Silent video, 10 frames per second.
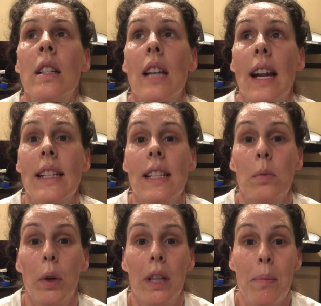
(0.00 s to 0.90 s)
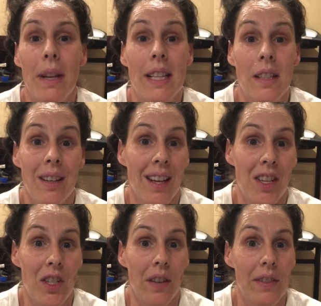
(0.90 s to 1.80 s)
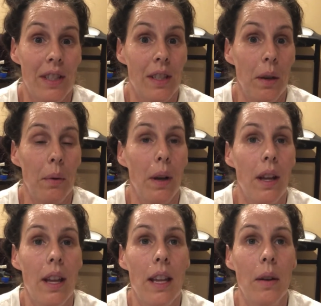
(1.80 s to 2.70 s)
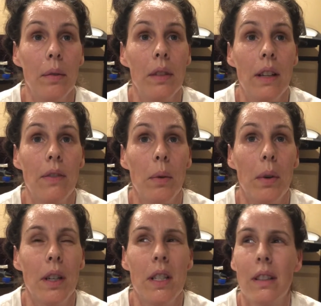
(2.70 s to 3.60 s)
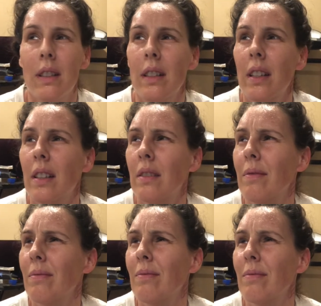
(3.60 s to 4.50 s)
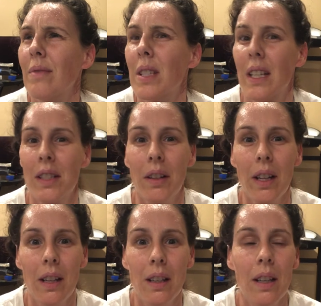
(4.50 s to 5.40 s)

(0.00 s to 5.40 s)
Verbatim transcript: Titus is working, but he's on night shifts, so he don't leave for work till 6:30.